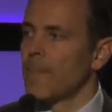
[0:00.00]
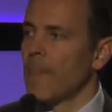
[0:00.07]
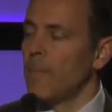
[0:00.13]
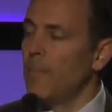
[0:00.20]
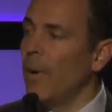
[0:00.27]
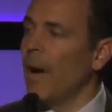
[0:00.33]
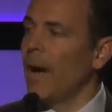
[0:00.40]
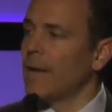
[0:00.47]

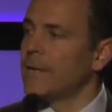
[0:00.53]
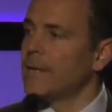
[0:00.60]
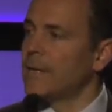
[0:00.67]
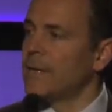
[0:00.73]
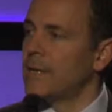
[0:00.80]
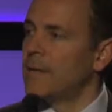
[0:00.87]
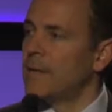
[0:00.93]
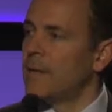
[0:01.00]
But
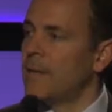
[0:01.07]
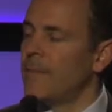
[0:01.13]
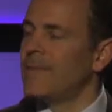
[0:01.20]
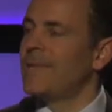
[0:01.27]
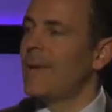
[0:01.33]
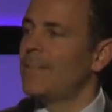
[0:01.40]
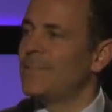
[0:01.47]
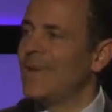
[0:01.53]
the
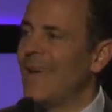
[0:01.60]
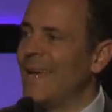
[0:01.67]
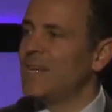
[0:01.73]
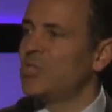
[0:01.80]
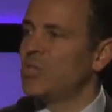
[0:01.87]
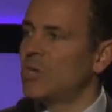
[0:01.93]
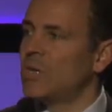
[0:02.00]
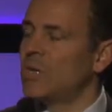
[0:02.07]

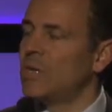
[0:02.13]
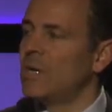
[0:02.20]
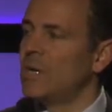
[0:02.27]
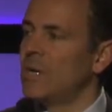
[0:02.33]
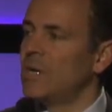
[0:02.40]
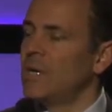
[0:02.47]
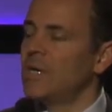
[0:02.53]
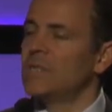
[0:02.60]
temptation
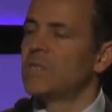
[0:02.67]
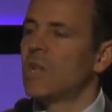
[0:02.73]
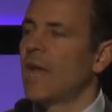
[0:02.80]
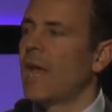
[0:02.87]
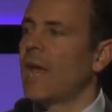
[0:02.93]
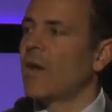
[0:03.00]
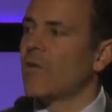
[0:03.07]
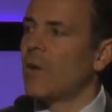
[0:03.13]
is to
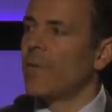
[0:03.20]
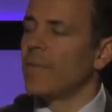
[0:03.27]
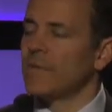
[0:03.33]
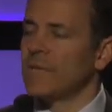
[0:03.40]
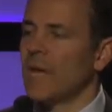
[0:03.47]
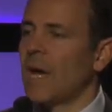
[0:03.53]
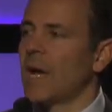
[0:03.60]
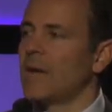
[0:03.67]
err on the
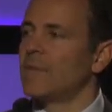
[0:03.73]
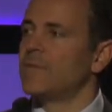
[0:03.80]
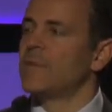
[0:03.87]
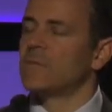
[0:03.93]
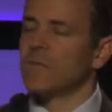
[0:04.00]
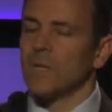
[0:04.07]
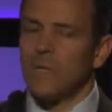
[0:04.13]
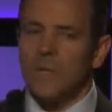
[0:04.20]
side of
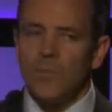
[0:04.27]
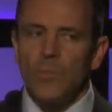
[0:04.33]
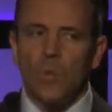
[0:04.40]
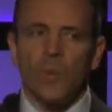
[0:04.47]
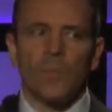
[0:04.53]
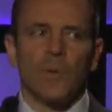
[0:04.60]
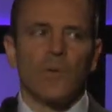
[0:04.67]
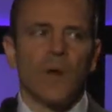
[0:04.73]
just a little more
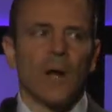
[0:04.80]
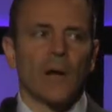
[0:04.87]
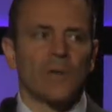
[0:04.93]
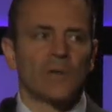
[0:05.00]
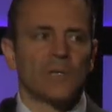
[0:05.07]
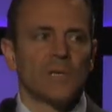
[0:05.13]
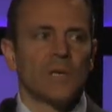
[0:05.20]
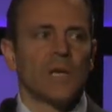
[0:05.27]

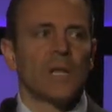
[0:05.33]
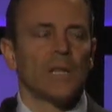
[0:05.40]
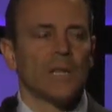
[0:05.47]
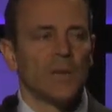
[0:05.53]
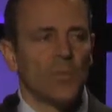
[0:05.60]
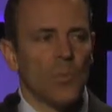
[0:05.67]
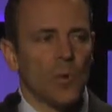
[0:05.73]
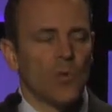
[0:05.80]
bureaucracy, a
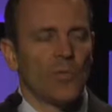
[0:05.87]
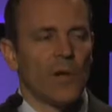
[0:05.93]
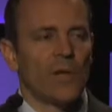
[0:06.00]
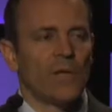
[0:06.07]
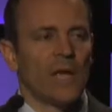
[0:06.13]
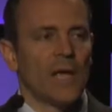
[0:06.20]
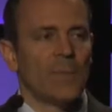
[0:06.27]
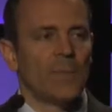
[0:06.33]
little more red
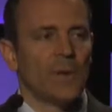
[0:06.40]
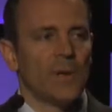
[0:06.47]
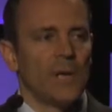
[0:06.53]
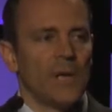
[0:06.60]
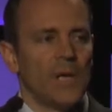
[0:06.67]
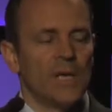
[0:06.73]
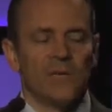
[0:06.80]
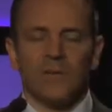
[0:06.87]
tape,
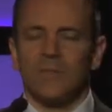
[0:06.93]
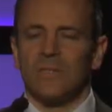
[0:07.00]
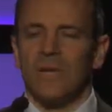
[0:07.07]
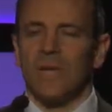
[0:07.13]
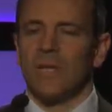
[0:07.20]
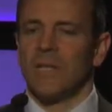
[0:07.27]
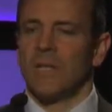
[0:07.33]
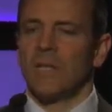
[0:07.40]
until
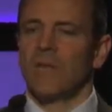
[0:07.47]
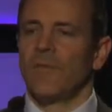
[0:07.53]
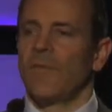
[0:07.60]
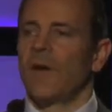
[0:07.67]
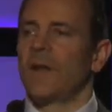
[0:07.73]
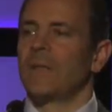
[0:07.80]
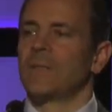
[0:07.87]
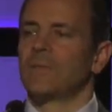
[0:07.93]
suddenly you
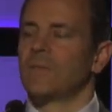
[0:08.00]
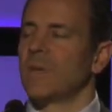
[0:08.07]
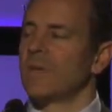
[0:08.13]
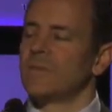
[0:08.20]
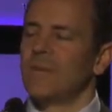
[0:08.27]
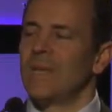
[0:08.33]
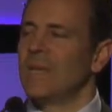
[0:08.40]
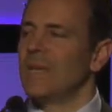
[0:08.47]
find
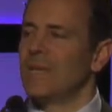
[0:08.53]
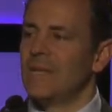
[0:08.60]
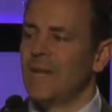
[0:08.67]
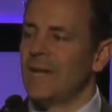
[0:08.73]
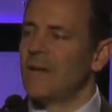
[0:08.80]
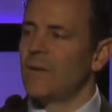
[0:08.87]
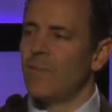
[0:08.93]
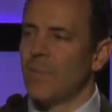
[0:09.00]
yourselves
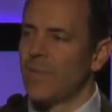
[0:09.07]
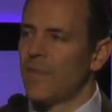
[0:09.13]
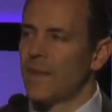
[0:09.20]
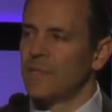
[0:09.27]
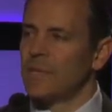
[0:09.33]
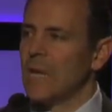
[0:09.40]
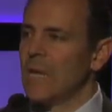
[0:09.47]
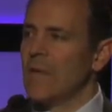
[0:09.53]
inundated with
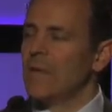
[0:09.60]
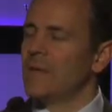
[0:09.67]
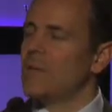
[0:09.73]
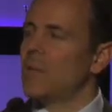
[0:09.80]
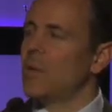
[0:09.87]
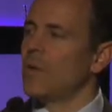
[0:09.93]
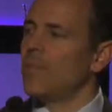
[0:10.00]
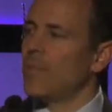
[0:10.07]
things that
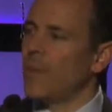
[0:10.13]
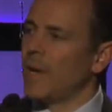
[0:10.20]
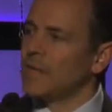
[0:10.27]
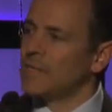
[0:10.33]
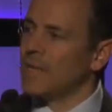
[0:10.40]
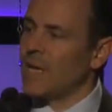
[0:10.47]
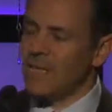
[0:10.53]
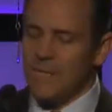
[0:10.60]
don't even make
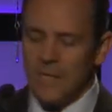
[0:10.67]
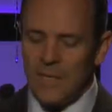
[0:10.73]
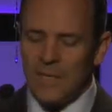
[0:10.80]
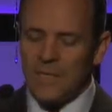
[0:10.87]
sense and that